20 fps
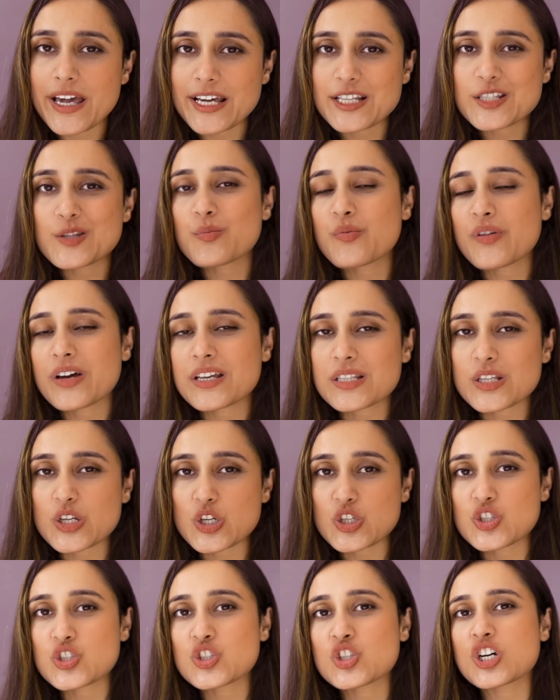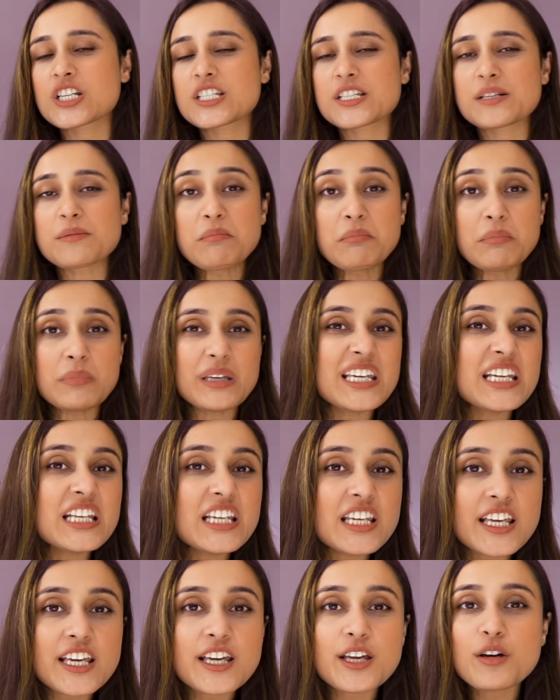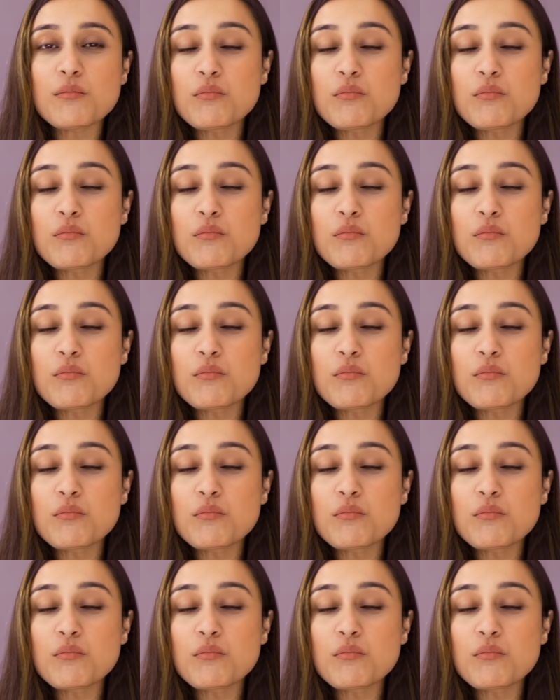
express a certain meaning,